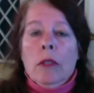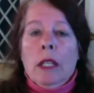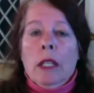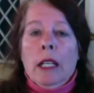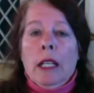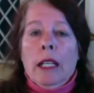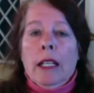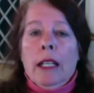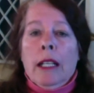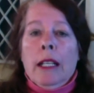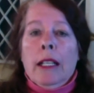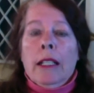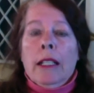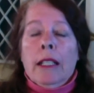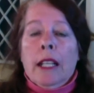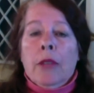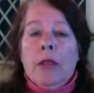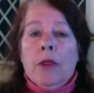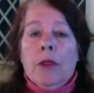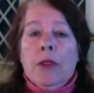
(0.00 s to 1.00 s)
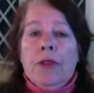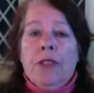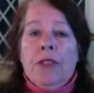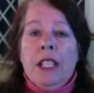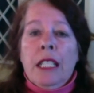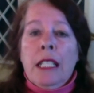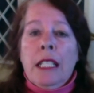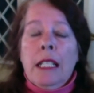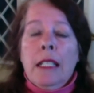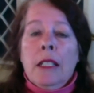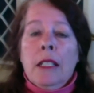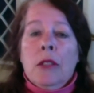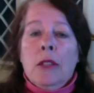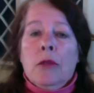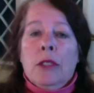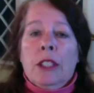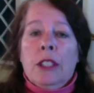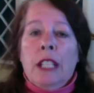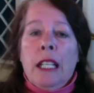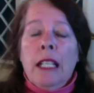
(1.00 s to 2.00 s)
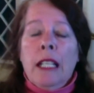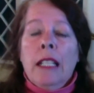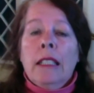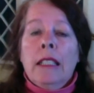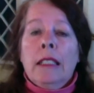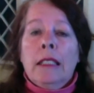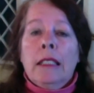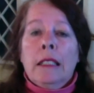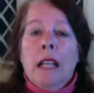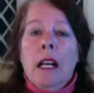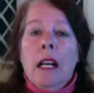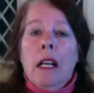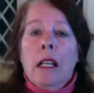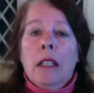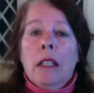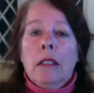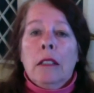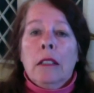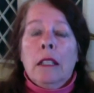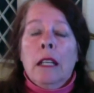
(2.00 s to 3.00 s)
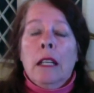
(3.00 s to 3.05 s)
and they were facing the setting sun.